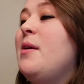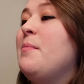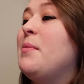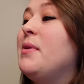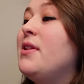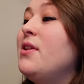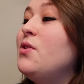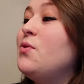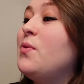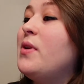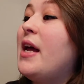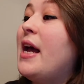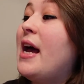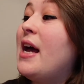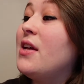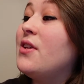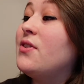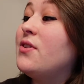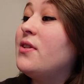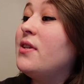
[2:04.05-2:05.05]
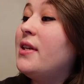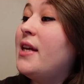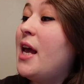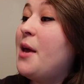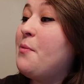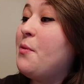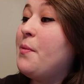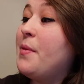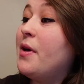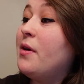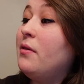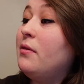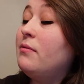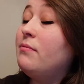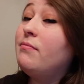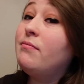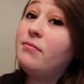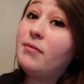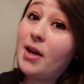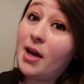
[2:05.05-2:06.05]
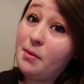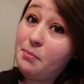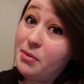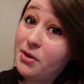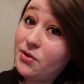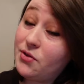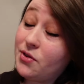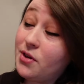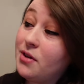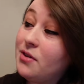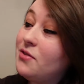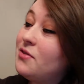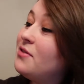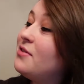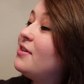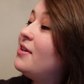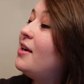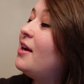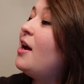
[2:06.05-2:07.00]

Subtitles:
But this one has chamomile, hibiscus,